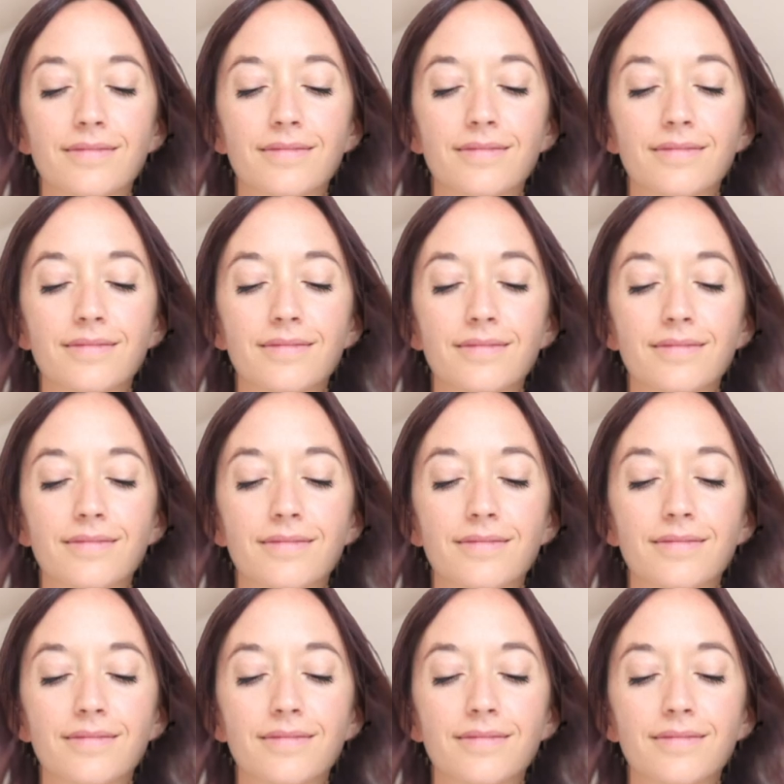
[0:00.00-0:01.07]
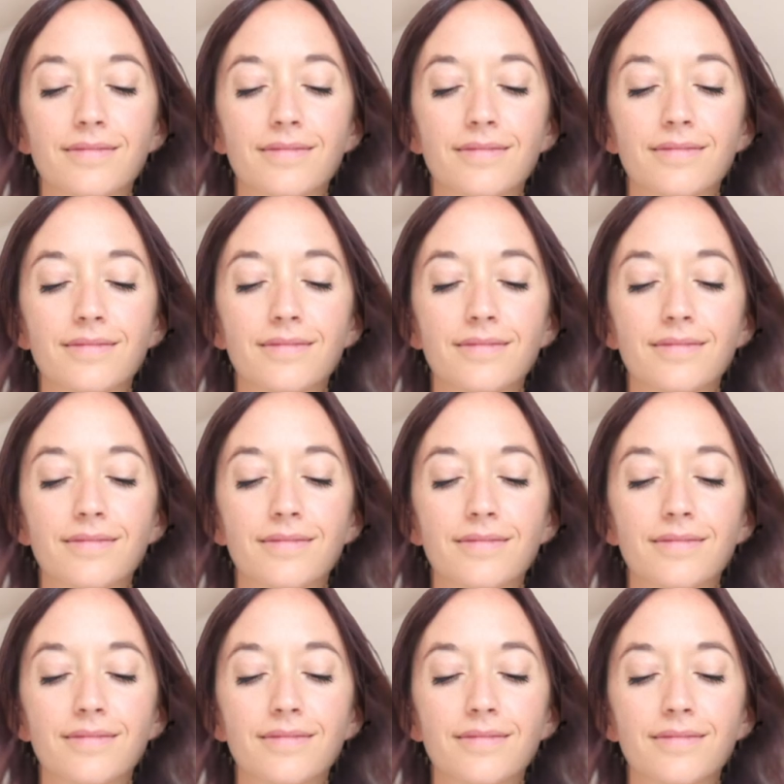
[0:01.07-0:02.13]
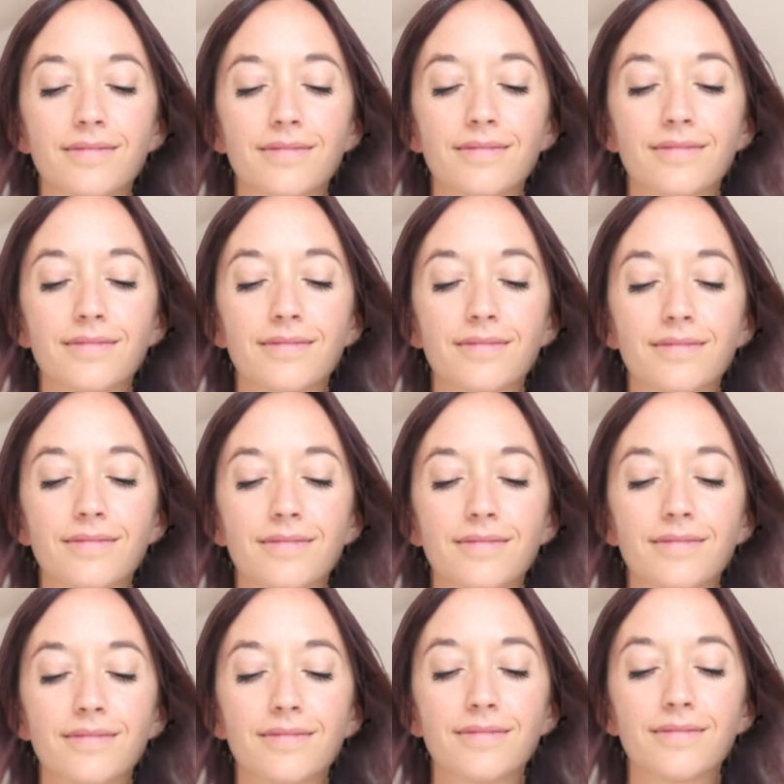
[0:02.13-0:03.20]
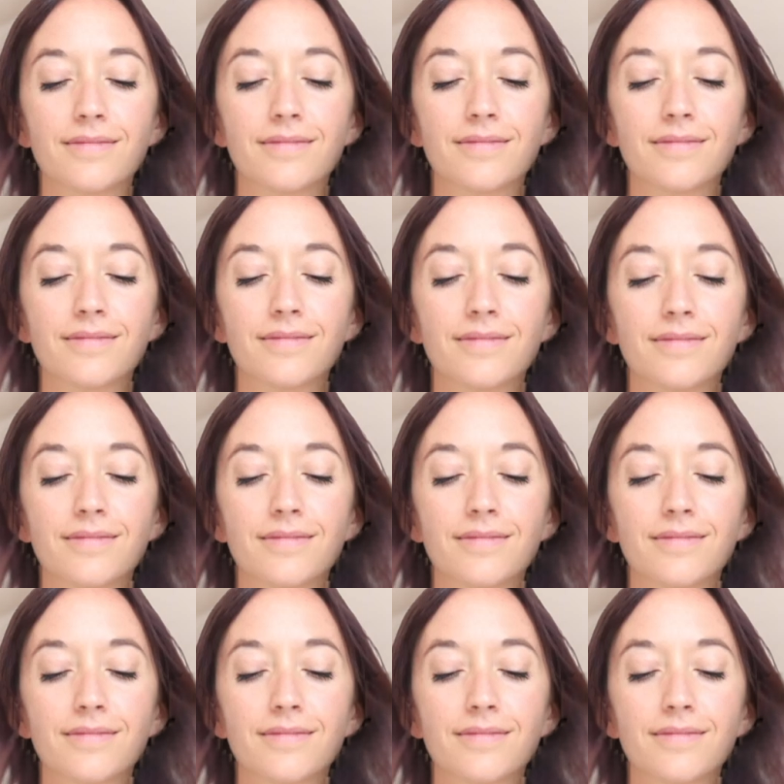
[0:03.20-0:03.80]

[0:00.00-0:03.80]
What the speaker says: (silence)